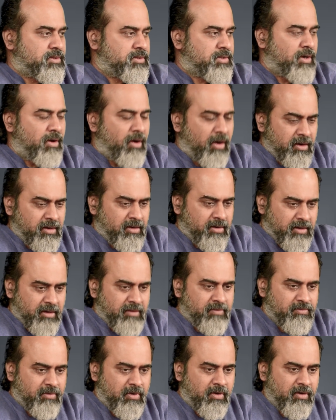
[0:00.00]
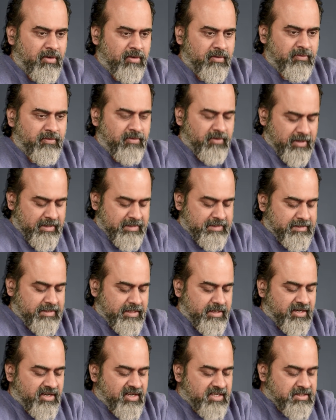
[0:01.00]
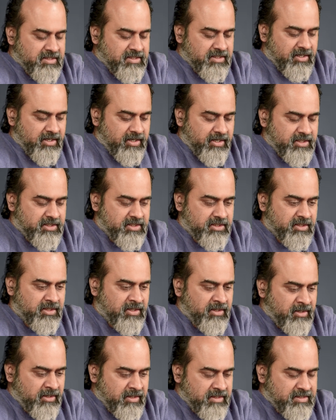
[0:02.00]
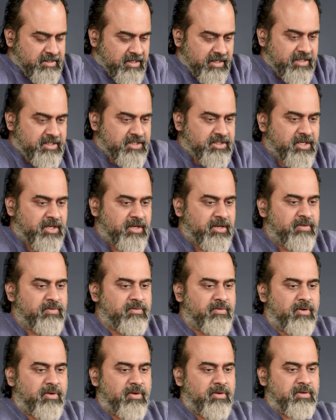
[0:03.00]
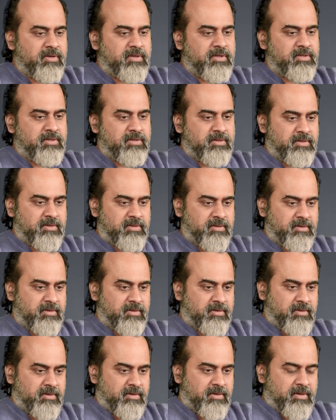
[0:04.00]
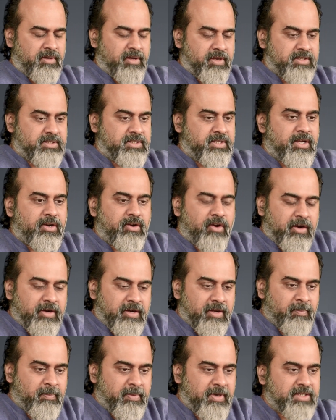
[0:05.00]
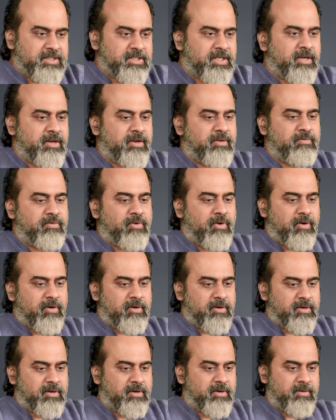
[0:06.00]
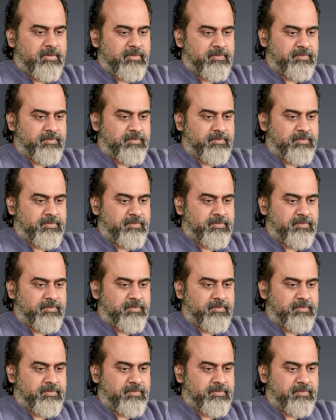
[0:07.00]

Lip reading: thought involved? Is there consideration, discretion involved? Is there contemplation involved?